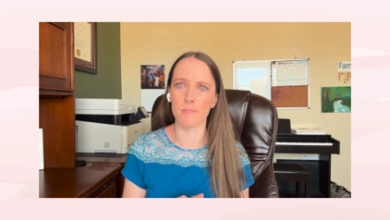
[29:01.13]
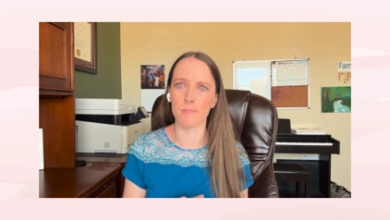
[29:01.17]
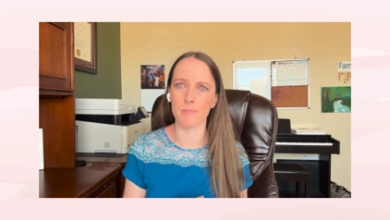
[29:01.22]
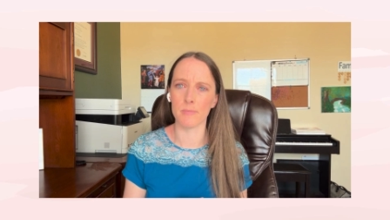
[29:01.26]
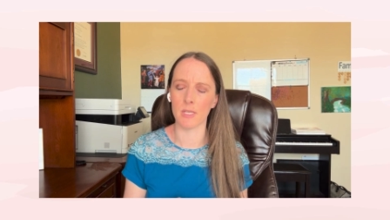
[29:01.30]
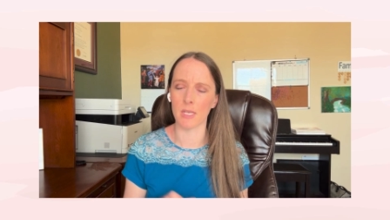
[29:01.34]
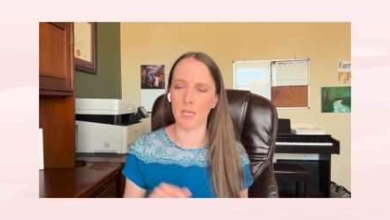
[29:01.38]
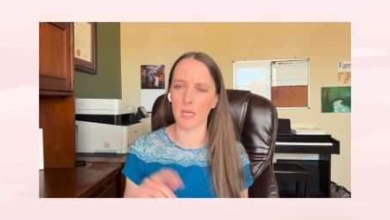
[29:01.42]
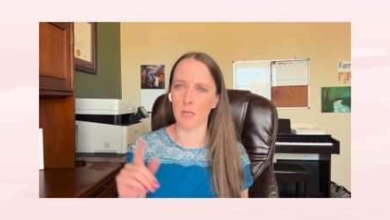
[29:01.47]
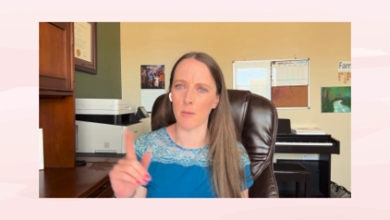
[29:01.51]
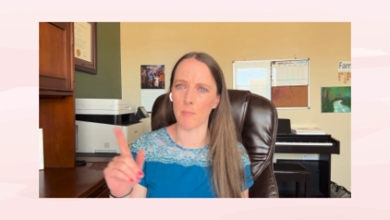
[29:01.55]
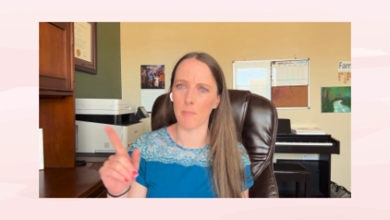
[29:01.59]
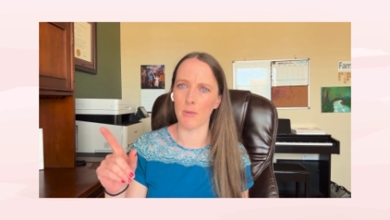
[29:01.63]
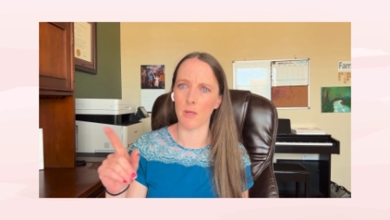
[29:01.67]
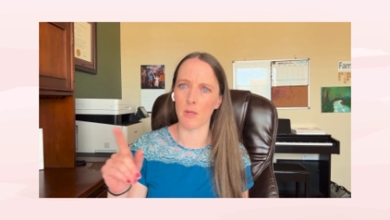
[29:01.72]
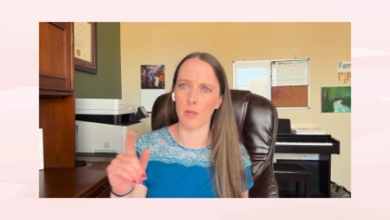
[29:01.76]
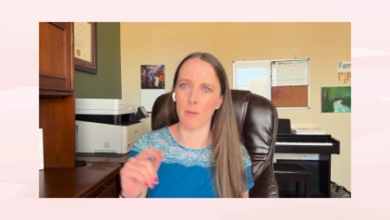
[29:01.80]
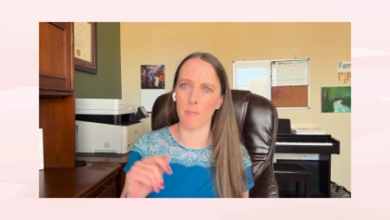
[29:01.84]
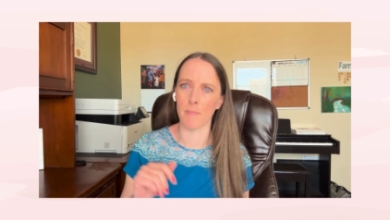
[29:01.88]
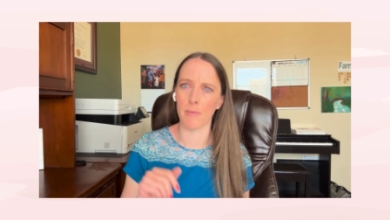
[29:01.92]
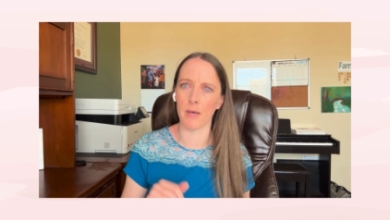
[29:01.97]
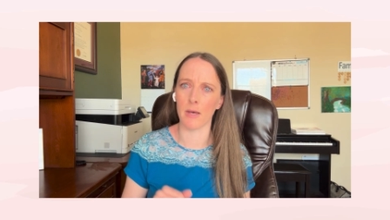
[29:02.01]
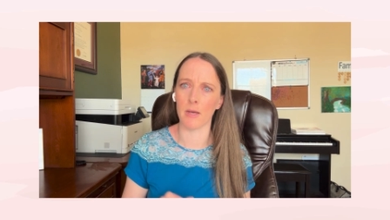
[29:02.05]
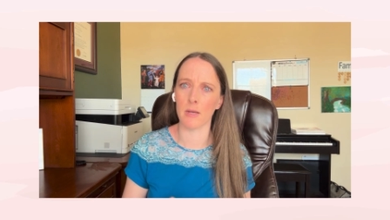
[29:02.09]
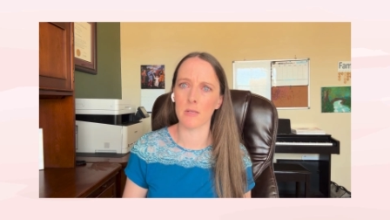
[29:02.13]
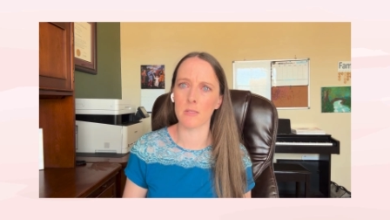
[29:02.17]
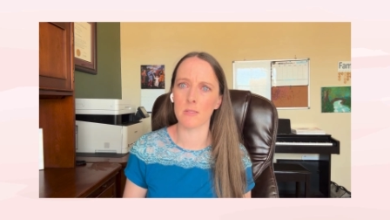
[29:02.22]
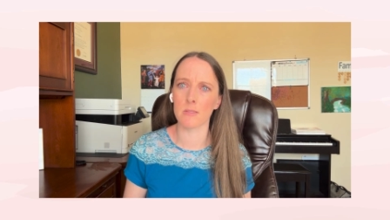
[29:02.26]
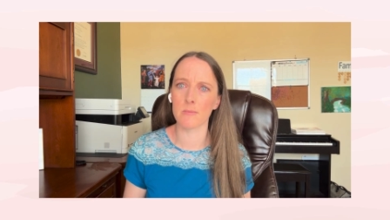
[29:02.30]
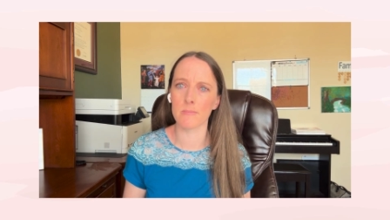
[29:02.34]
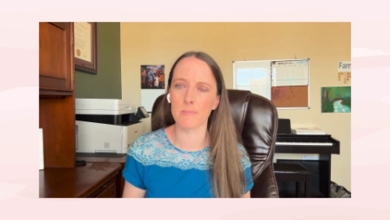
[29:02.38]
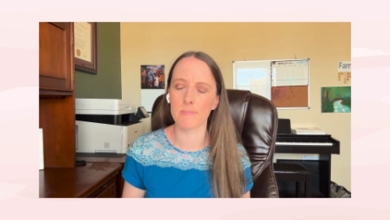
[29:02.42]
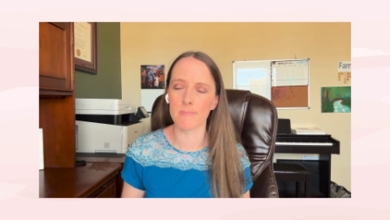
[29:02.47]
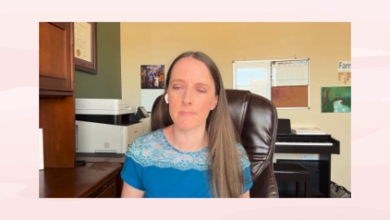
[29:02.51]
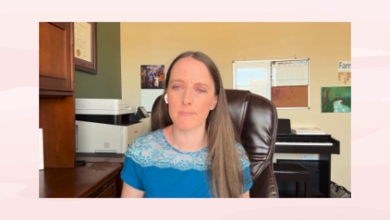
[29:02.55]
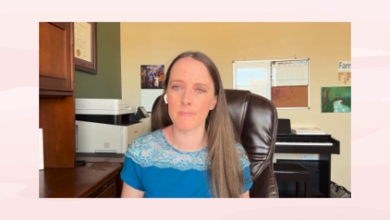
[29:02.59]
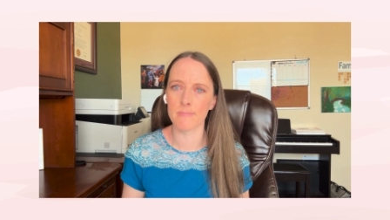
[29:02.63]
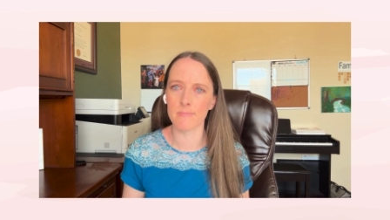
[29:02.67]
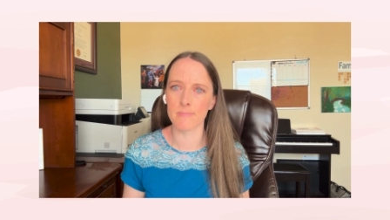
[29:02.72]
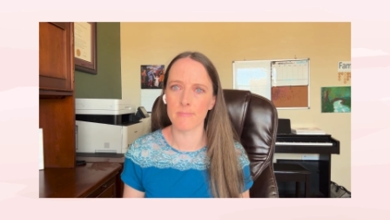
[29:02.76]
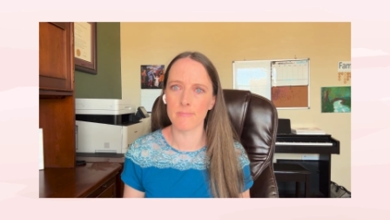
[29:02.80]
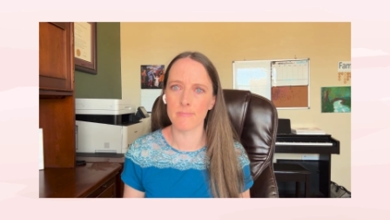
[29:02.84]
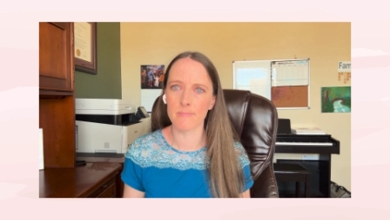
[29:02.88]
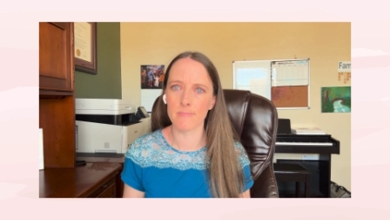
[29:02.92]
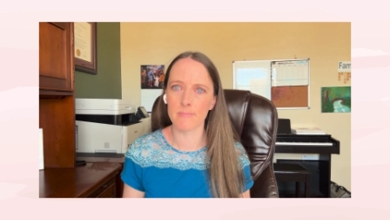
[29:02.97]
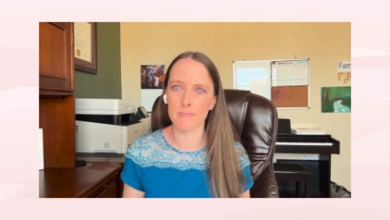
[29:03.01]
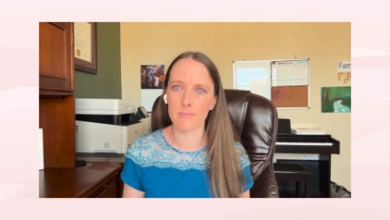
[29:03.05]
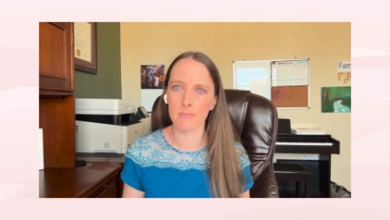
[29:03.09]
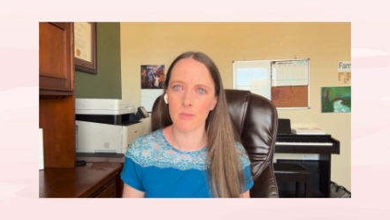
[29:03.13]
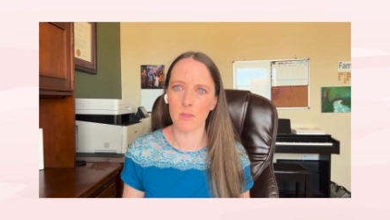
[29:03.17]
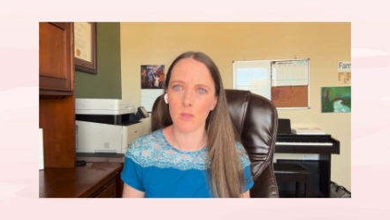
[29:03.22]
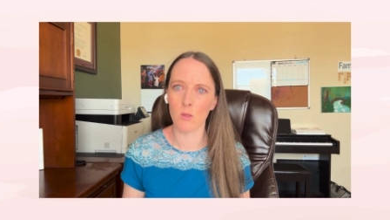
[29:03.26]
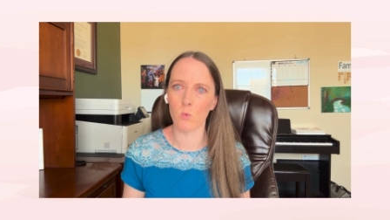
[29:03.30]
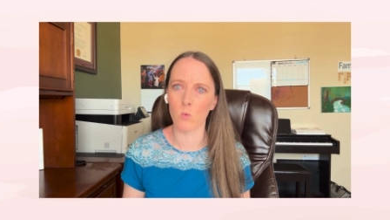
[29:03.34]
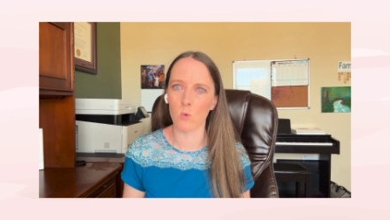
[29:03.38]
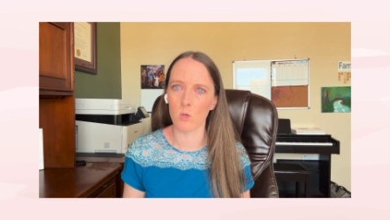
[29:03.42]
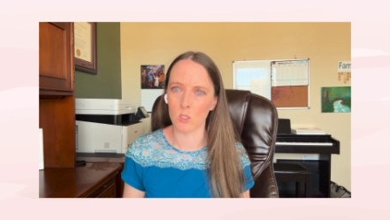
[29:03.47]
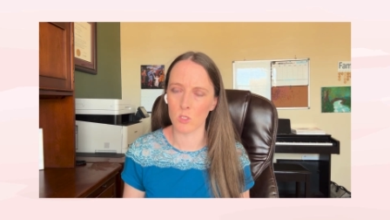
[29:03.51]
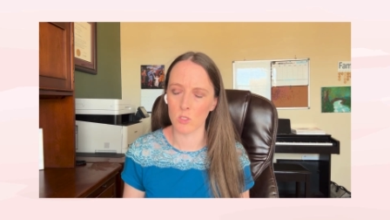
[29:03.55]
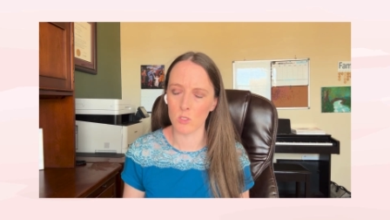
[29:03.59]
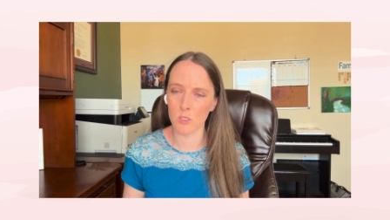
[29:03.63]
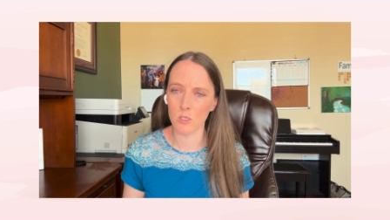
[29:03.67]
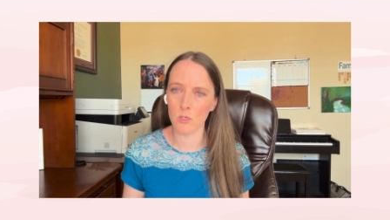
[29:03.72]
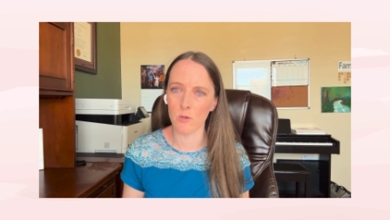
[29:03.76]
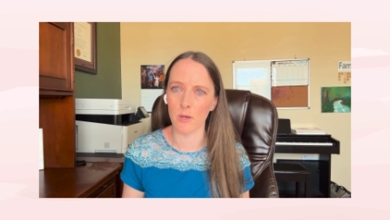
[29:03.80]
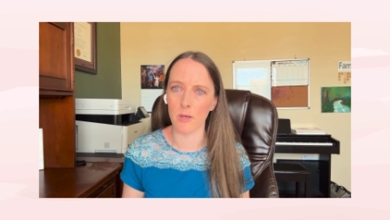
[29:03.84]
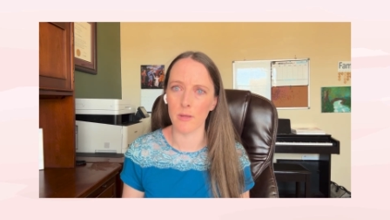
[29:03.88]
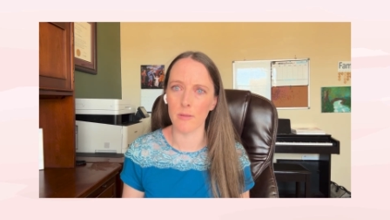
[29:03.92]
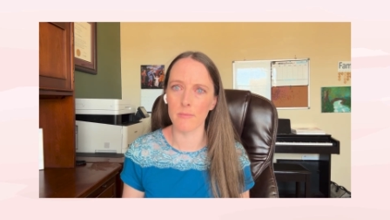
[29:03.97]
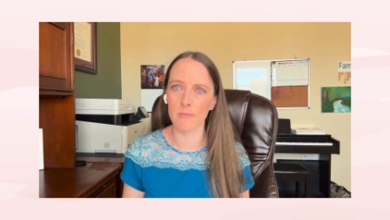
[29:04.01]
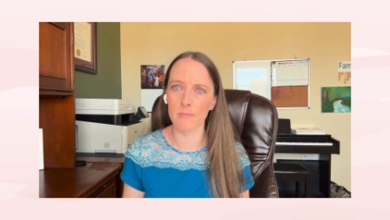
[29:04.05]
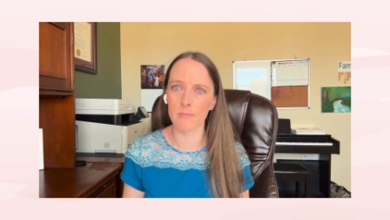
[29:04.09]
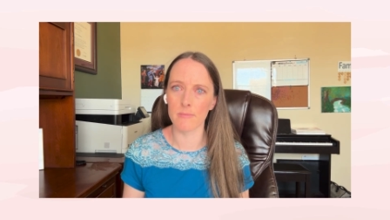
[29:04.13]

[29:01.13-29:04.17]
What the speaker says: You get $1 million. Would you do it?